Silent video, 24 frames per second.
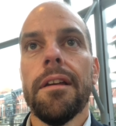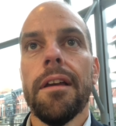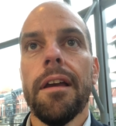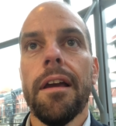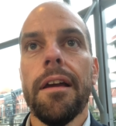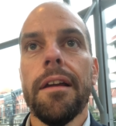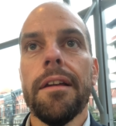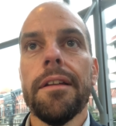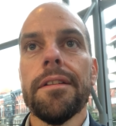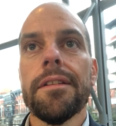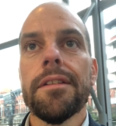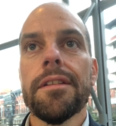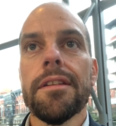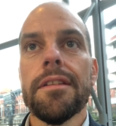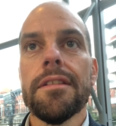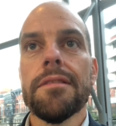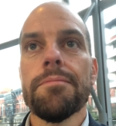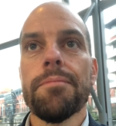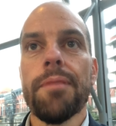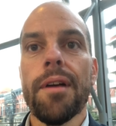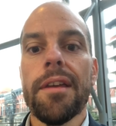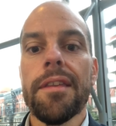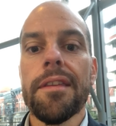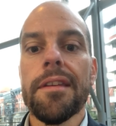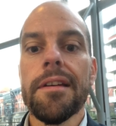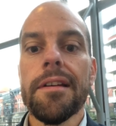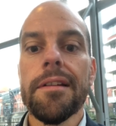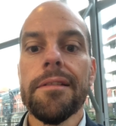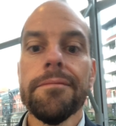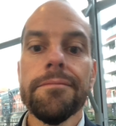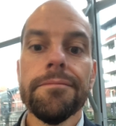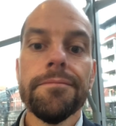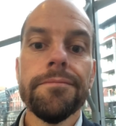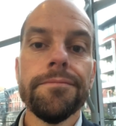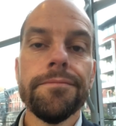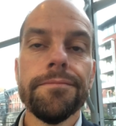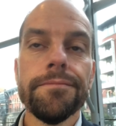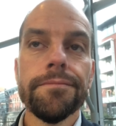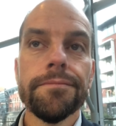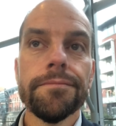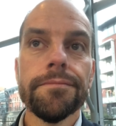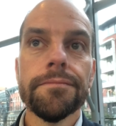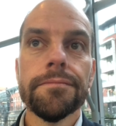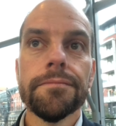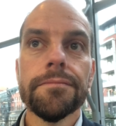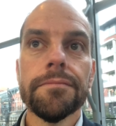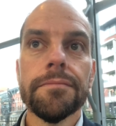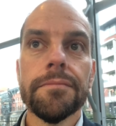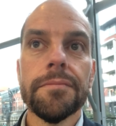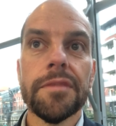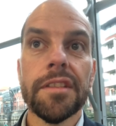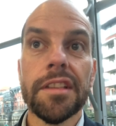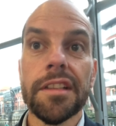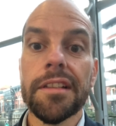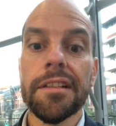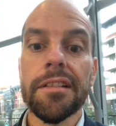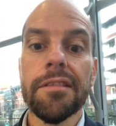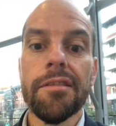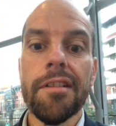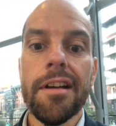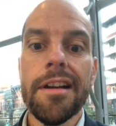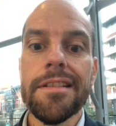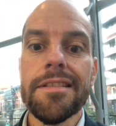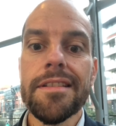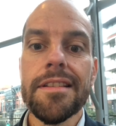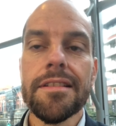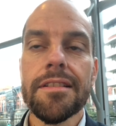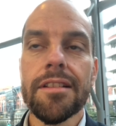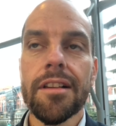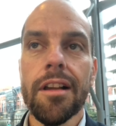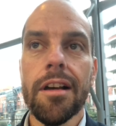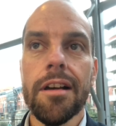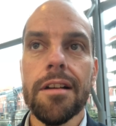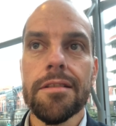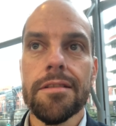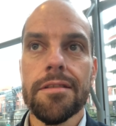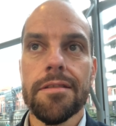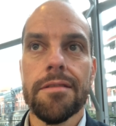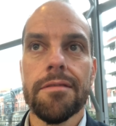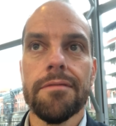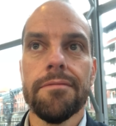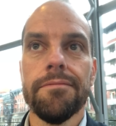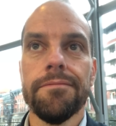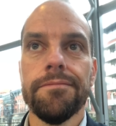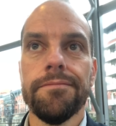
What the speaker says: And his brother didn't raise his glass,